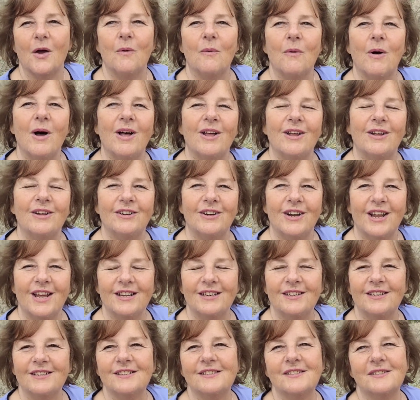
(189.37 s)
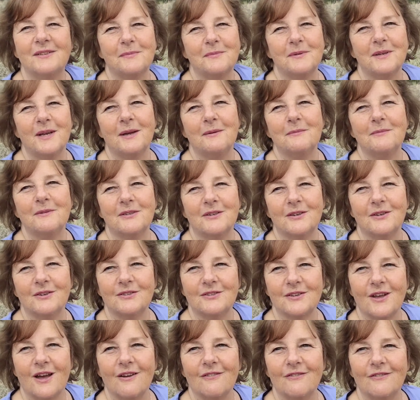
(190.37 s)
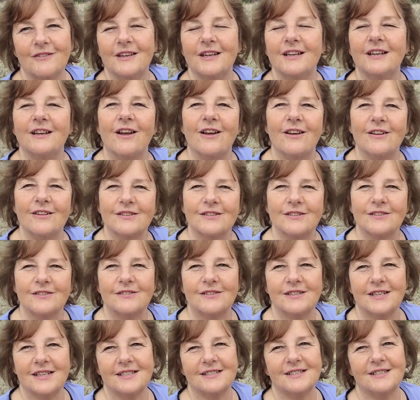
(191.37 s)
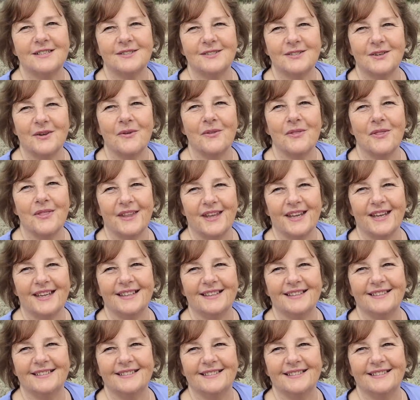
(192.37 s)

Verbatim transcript: while Ananda sometimes goes off and also does his own thing.